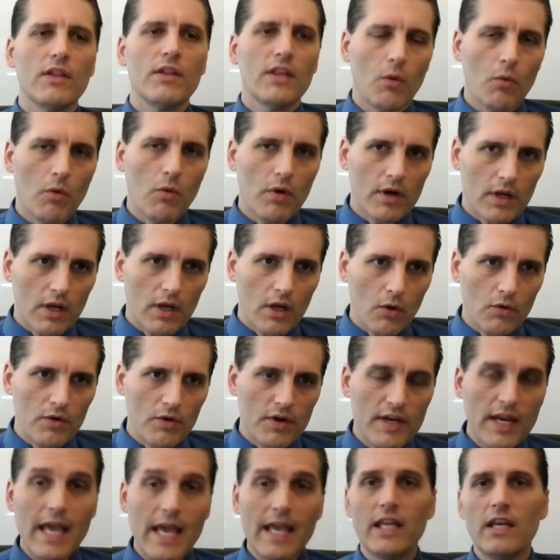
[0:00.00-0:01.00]
They want to go
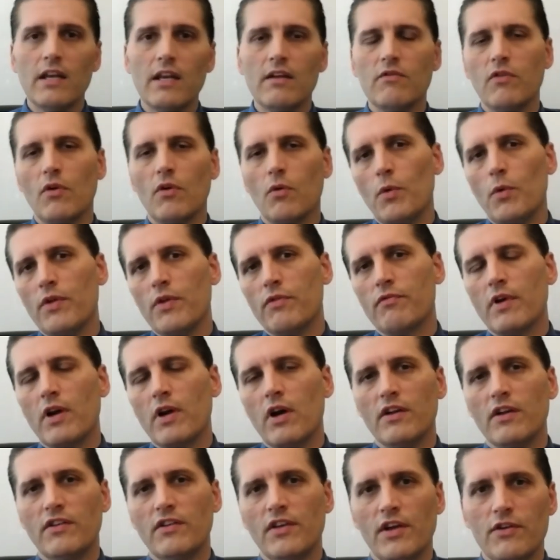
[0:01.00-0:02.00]
negative with
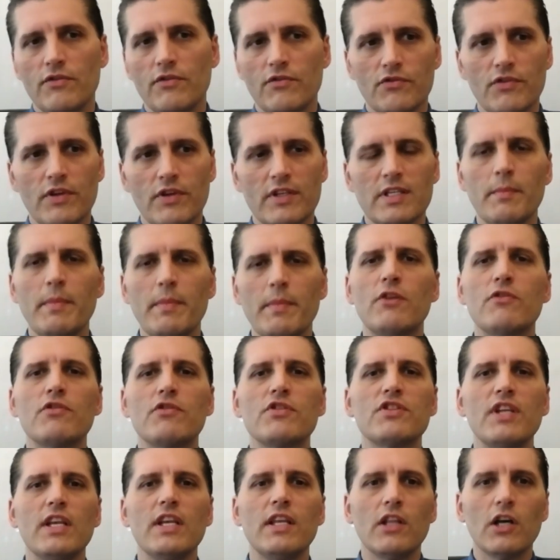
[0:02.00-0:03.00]
regard to interest rates. I mean,
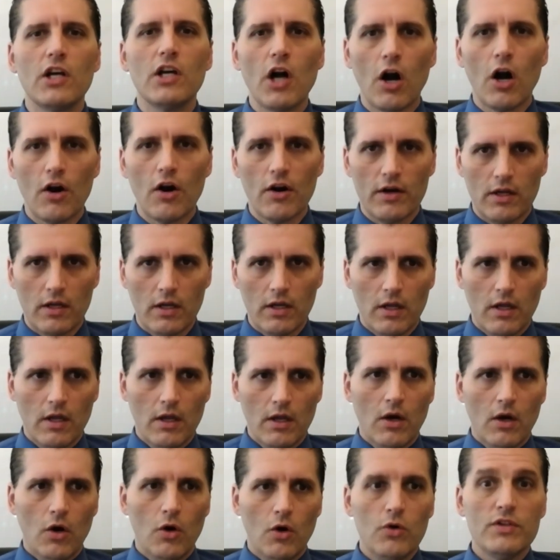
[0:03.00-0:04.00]
Christine Lagarde,
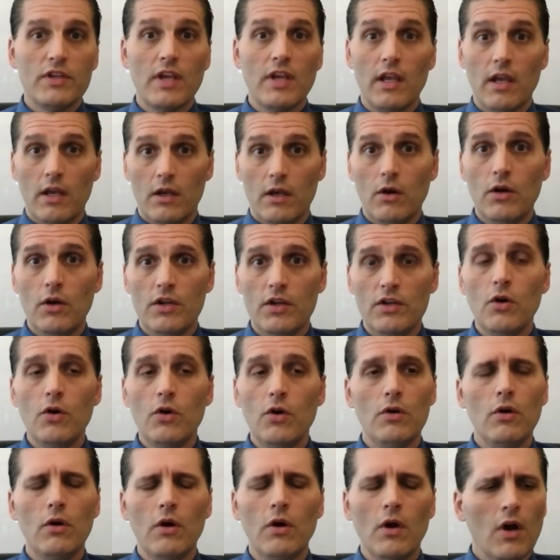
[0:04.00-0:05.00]
who's a
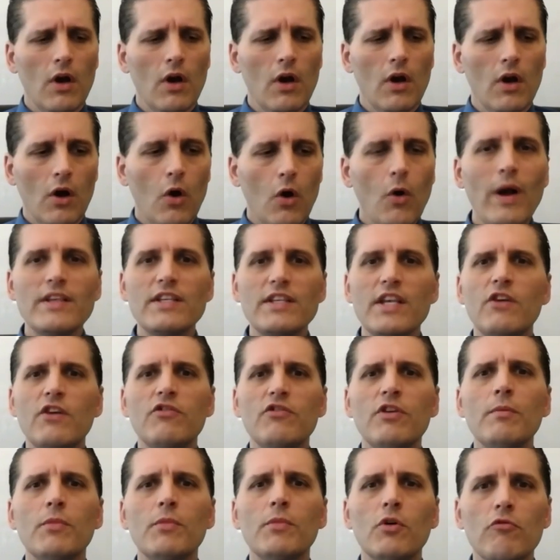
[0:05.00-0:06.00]
who, who has a
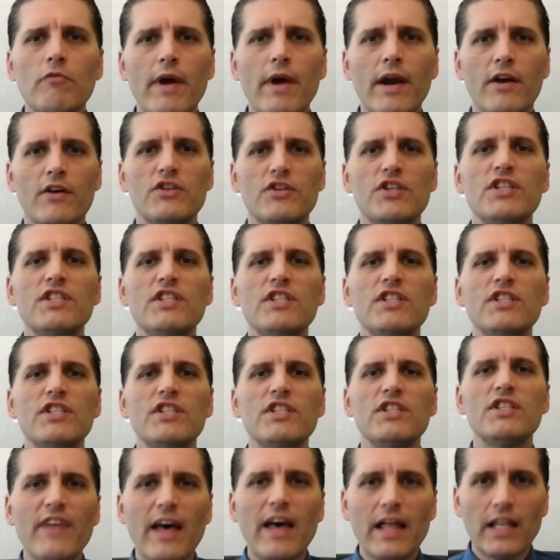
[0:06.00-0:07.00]
criminal record. She's a
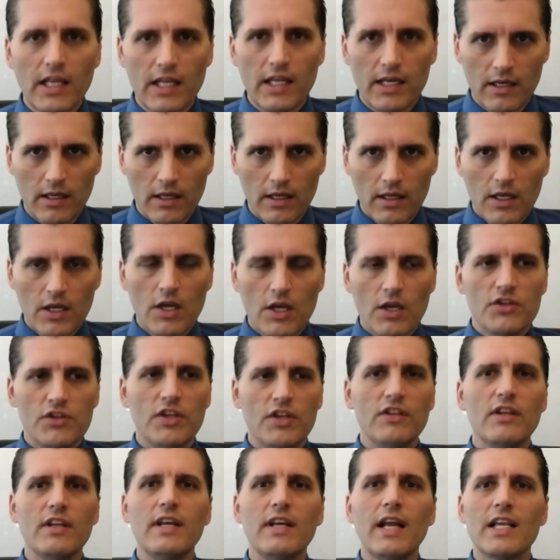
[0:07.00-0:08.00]
felon. She
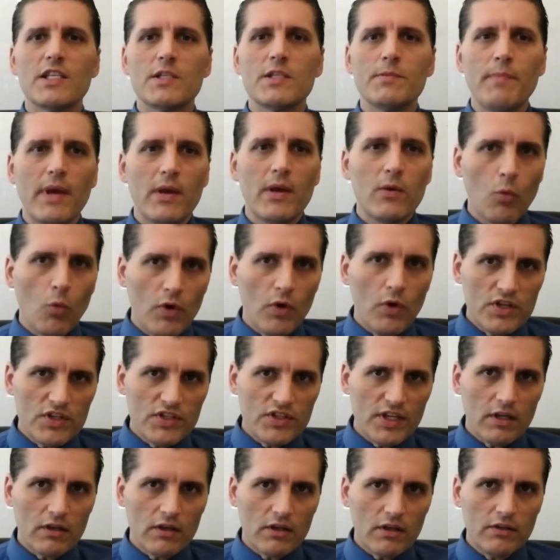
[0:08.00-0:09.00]
did not spend one
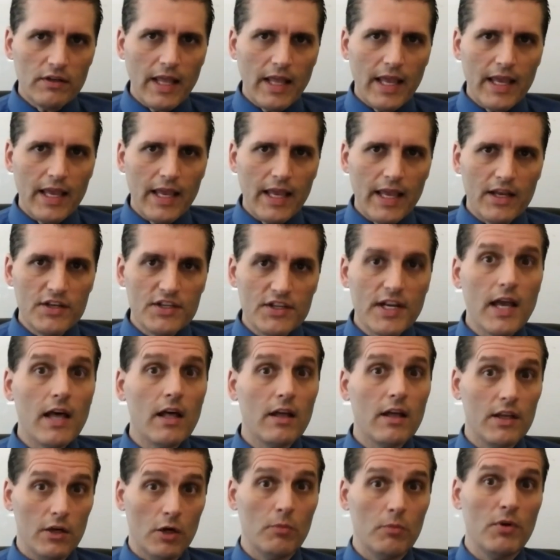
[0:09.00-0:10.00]
single day in
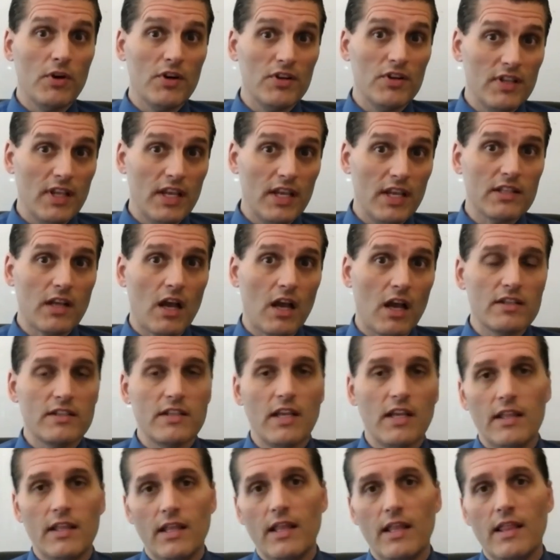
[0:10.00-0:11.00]
jail, you know, because there's us
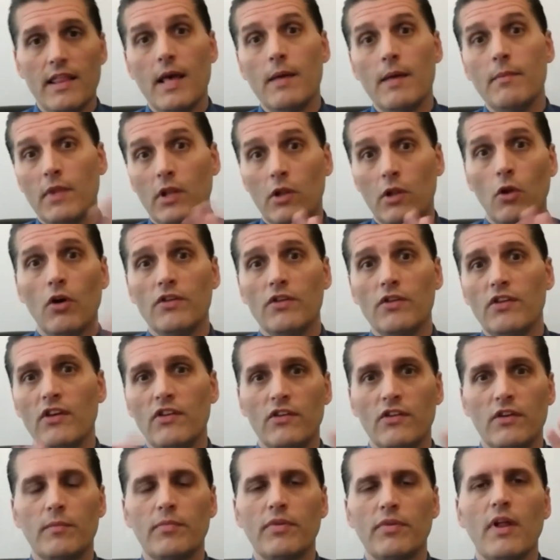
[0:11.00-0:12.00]
and then them. The law doesn't
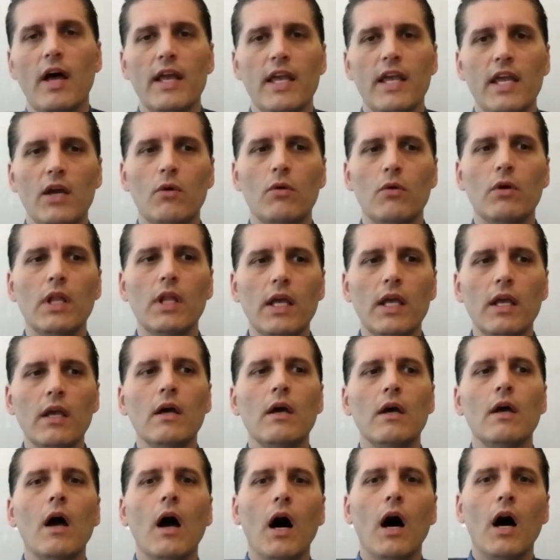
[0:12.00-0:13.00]
apply equally.
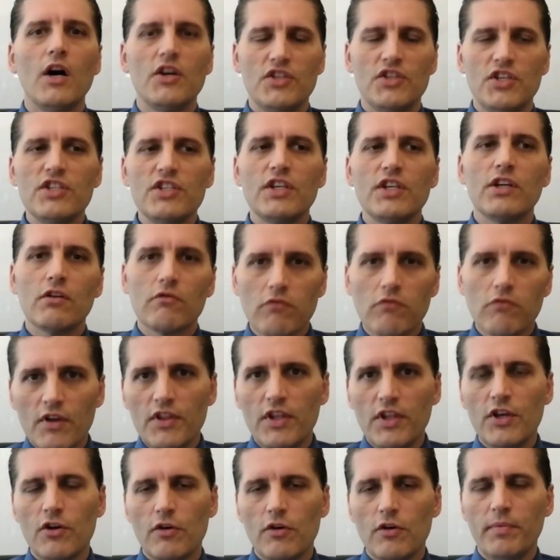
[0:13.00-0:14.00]
Uh, she's going to run the
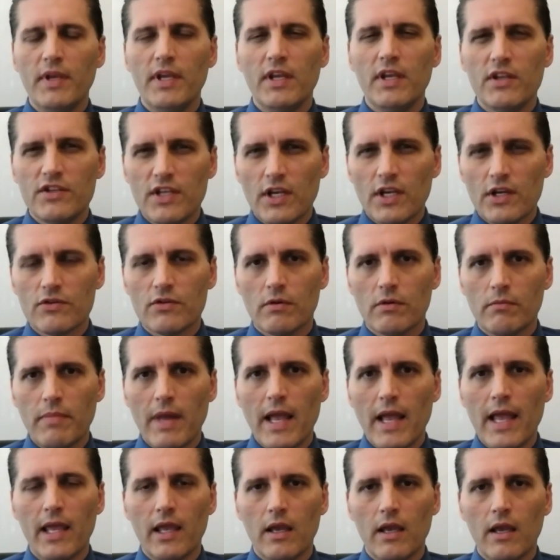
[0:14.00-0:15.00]
European Central
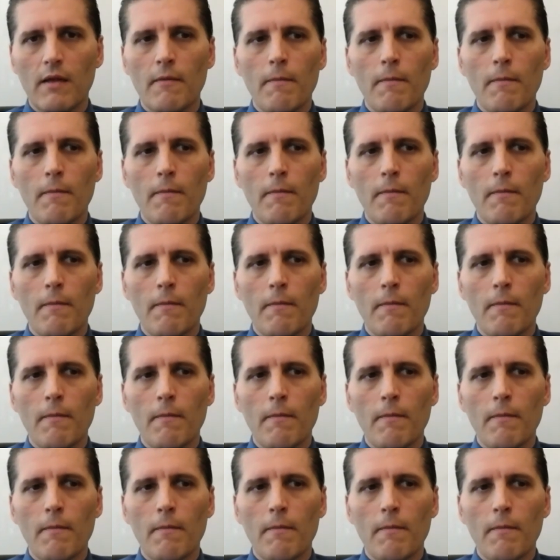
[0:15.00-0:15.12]
Bank.